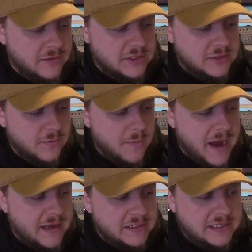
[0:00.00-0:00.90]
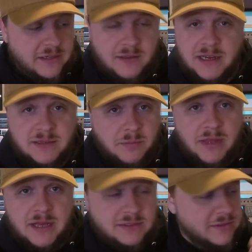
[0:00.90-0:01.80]
just chromatic scale like the
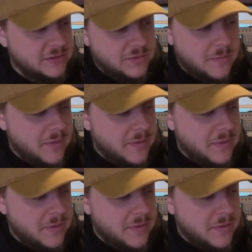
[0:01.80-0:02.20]
blocks on the drum